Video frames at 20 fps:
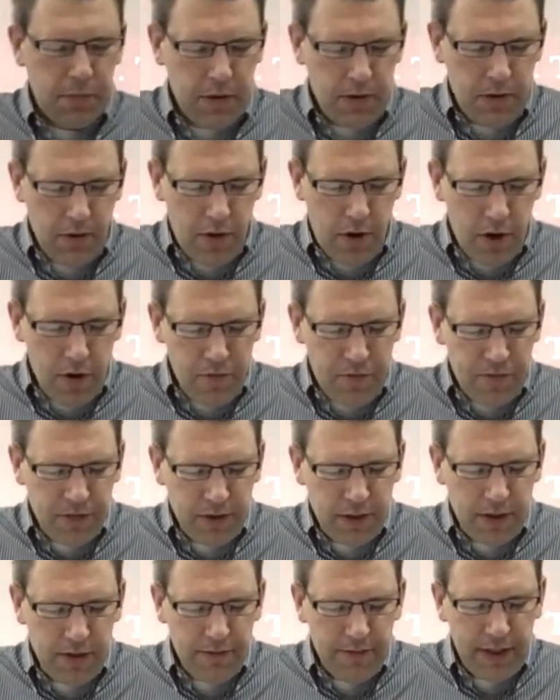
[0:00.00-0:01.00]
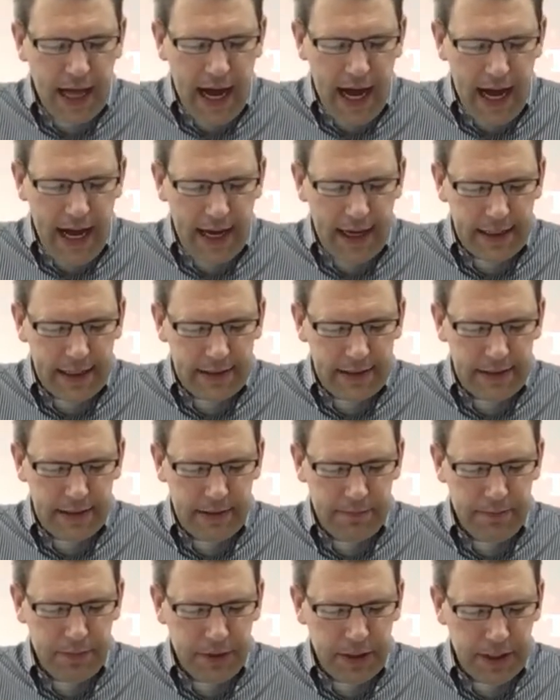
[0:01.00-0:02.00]
all full of lies
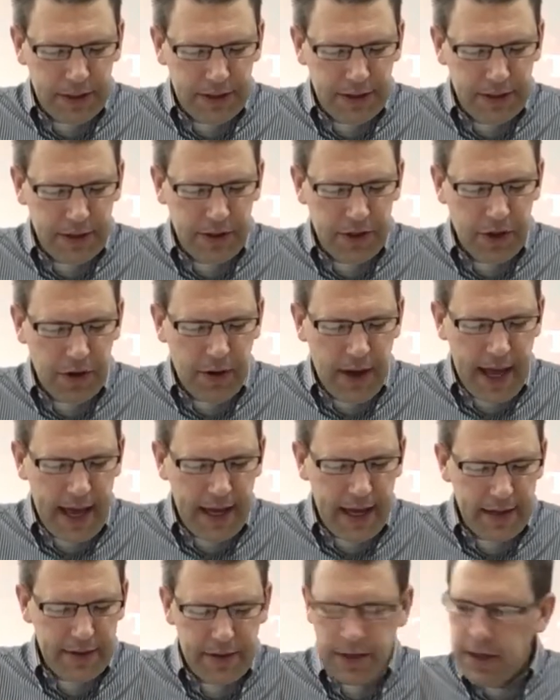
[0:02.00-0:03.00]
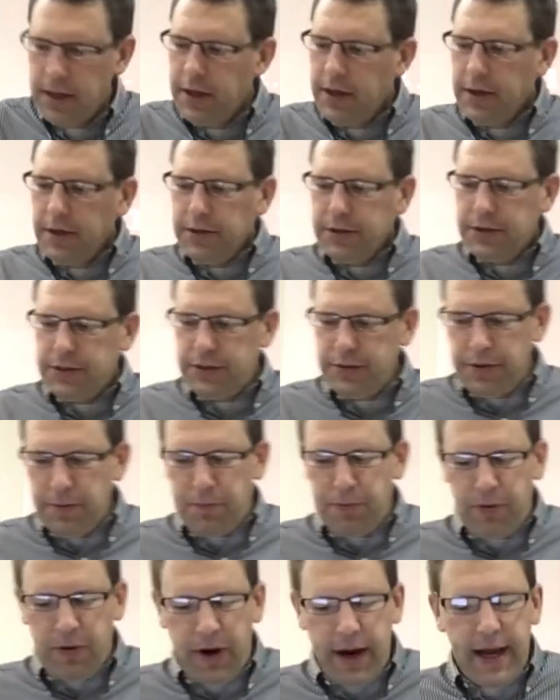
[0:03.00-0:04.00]
and plunder, no end to the
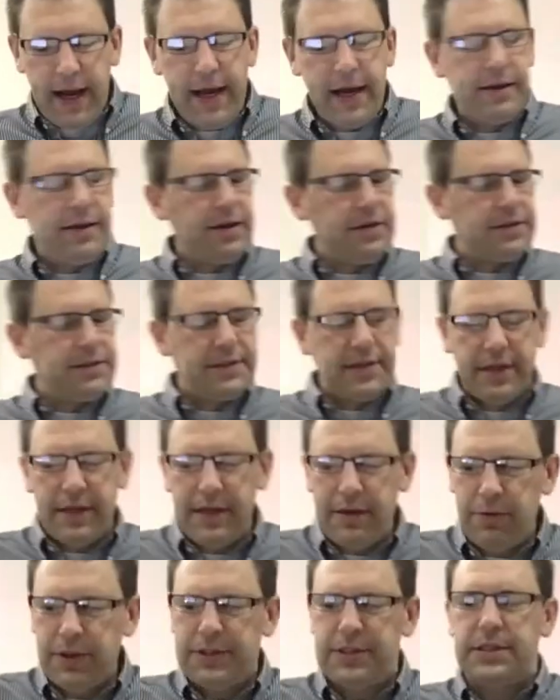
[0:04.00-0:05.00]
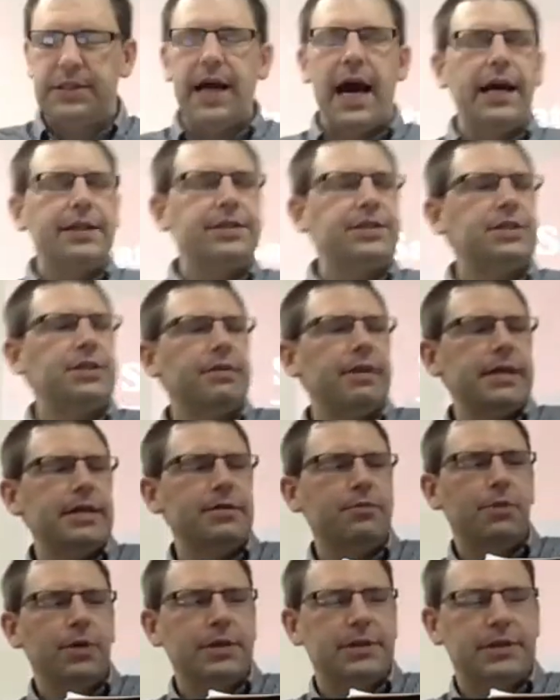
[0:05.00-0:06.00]
prey. Their city was
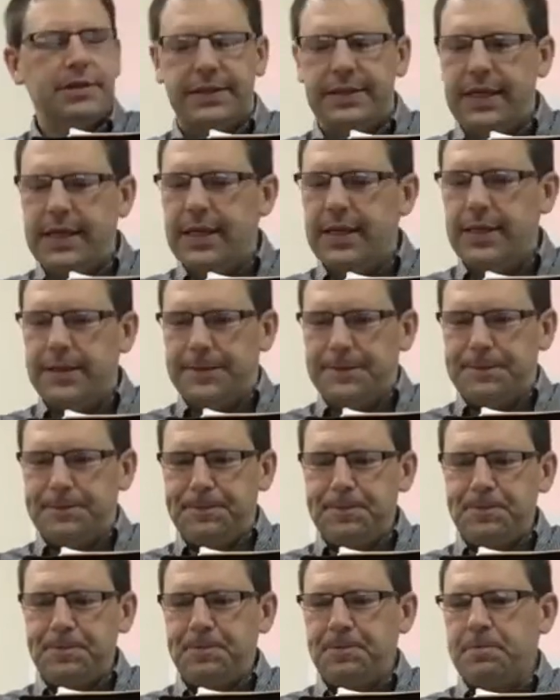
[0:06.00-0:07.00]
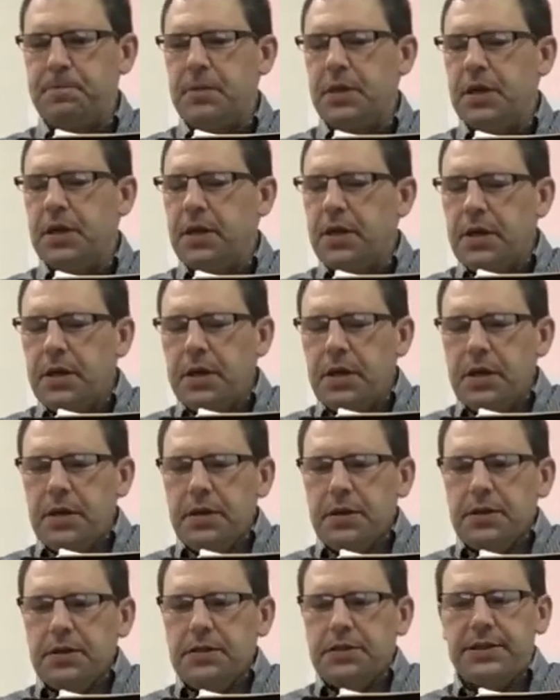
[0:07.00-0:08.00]
saturated with sin,
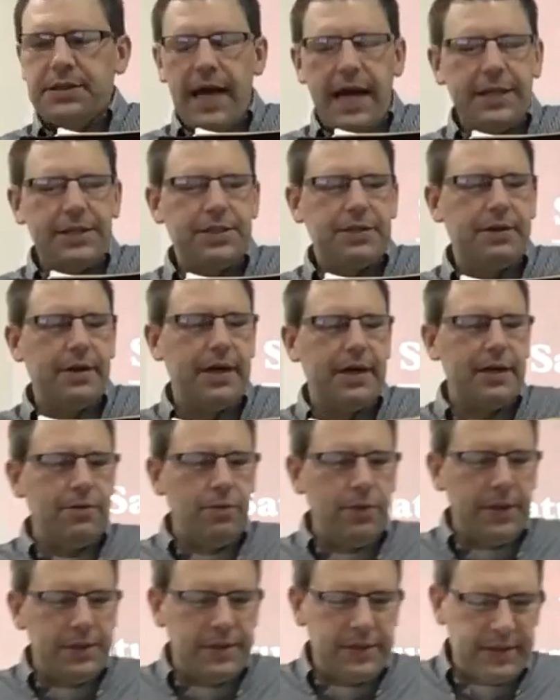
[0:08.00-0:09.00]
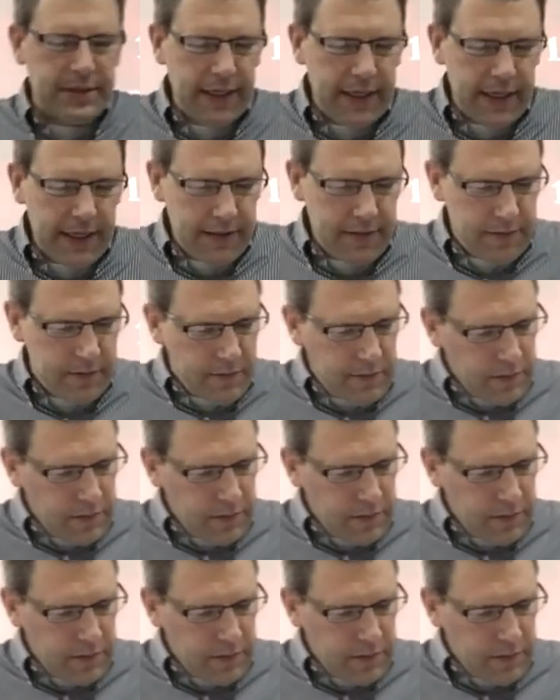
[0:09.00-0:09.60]
saturated with sin.